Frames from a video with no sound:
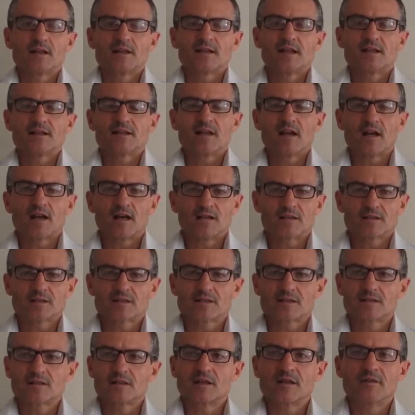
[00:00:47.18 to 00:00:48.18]
that
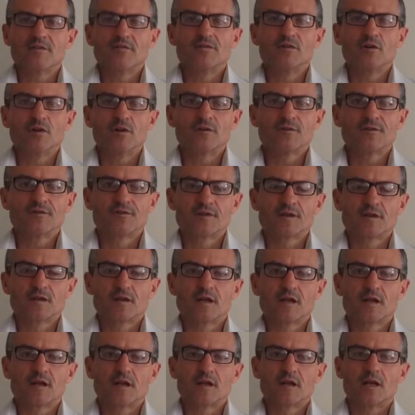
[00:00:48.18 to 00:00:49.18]
has involved
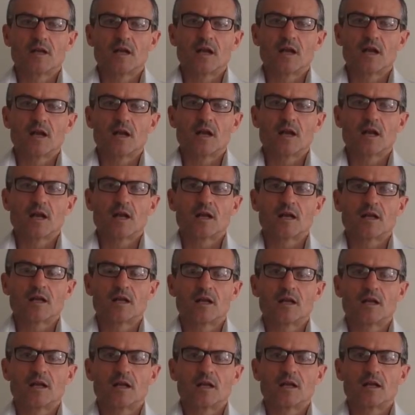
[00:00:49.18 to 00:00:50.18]

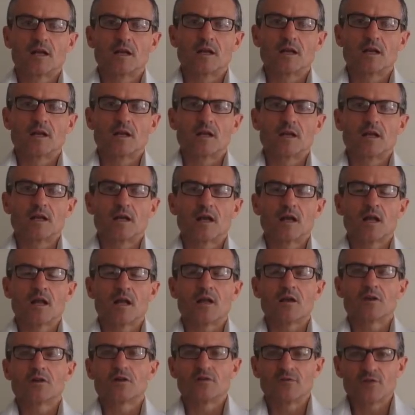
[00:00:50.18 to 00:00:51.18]
a
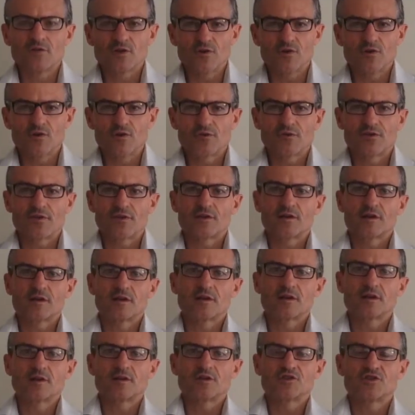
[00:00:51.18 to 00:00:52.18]
lot of youth
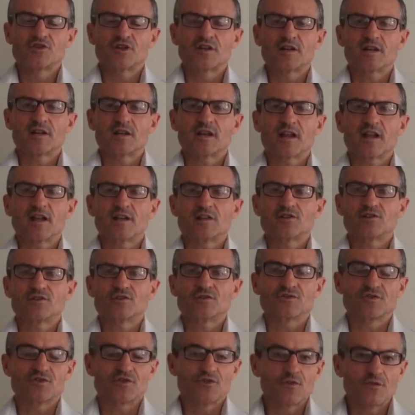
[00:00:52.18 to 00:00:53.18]

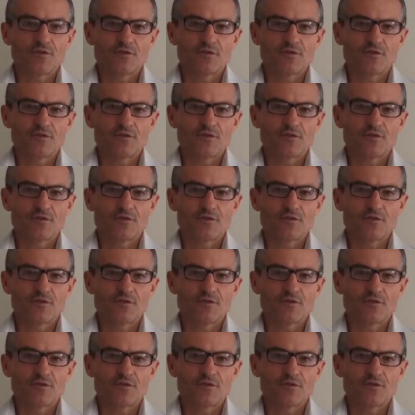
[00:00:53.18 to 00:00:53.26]
generations,